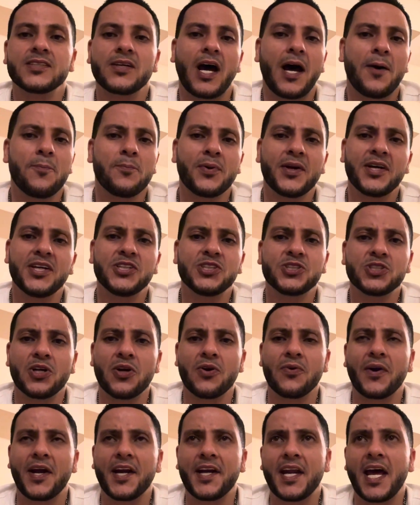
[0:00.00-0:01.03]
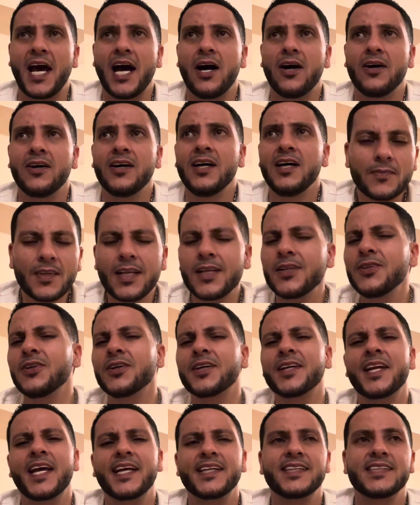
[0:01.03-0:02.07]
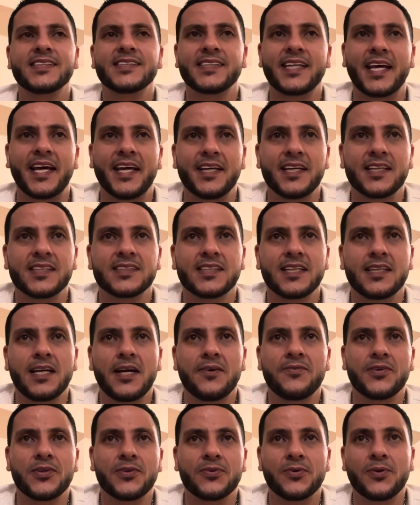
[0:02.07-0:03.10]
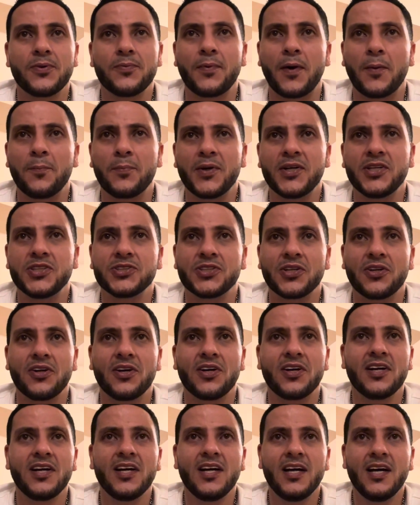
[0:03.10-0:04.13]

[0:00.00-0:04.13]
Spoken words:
I'm pretty sure right now, looking at the standings in every group, I'm pretty sure